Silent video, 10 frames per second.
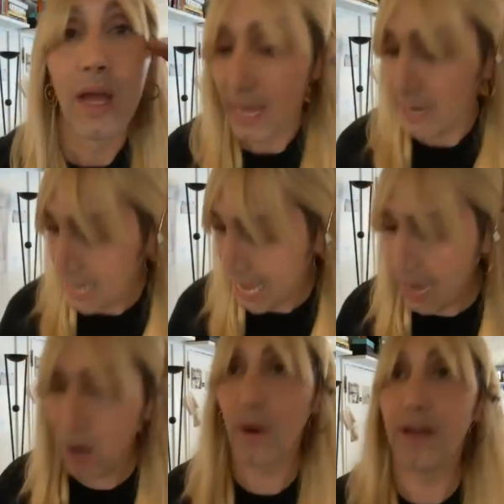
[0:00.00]
And
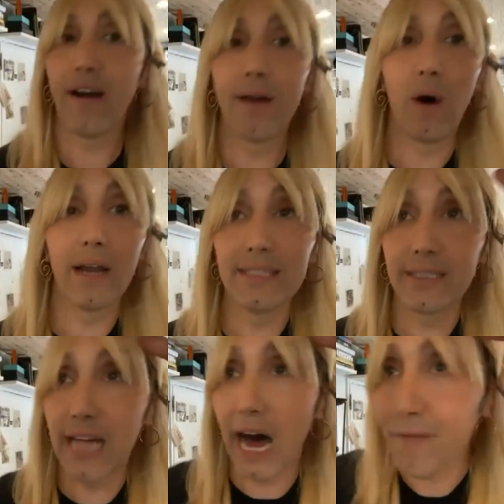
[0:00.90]
now if I want to
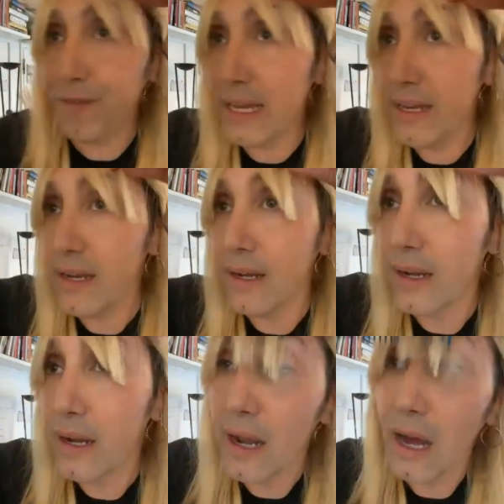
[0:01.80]
soften
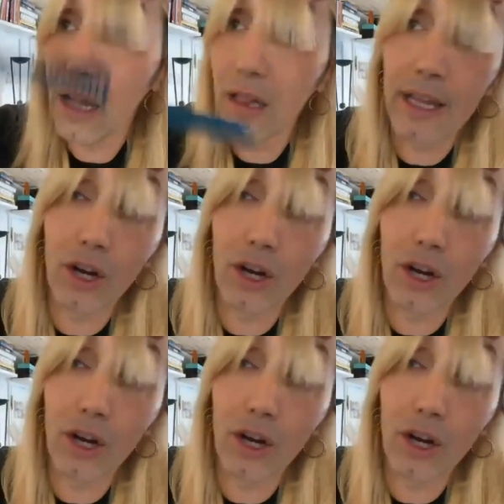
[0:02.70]
a little